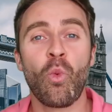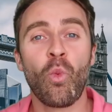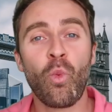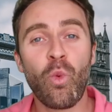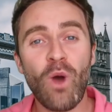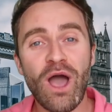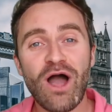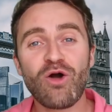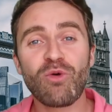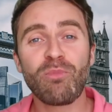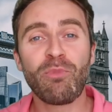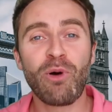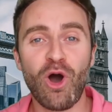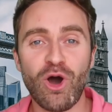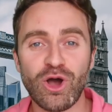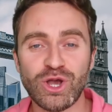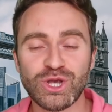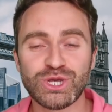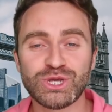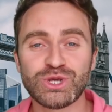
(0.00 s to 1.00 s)
Well
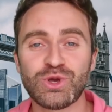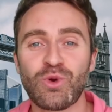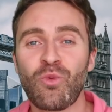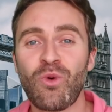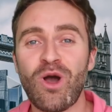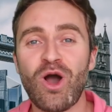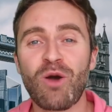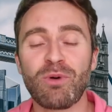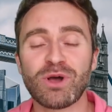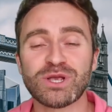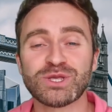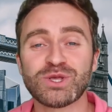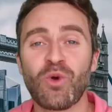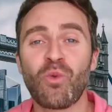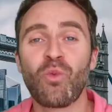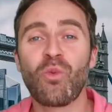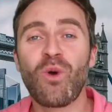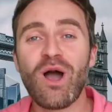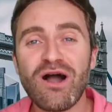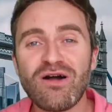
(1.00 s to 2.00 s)
posh, well posh. So
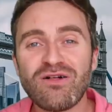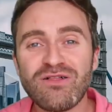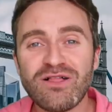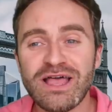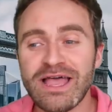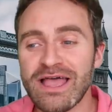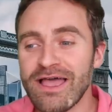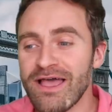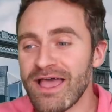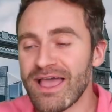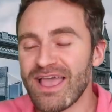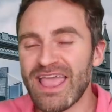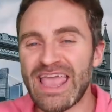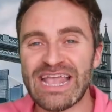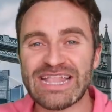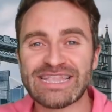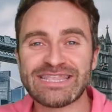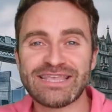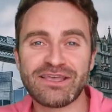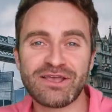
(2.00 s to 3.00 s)
well
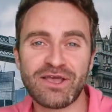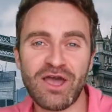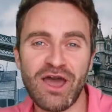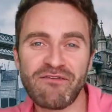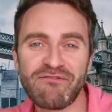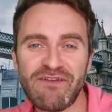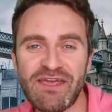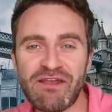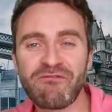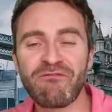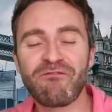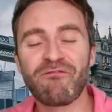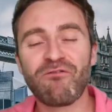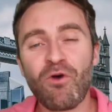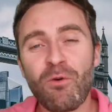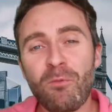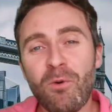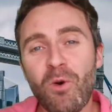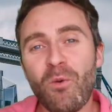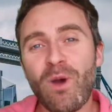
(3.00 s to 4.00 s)
It's a kind of
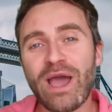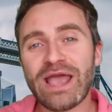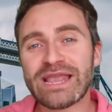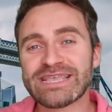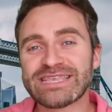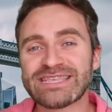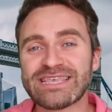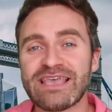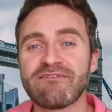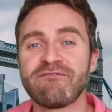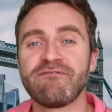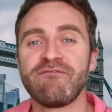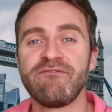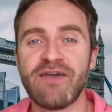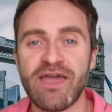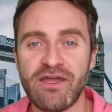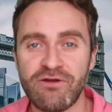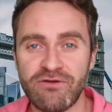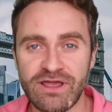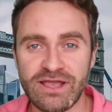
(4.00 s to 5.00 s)
informal way to say
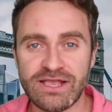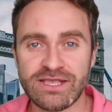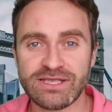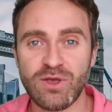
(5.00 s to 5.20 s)
very.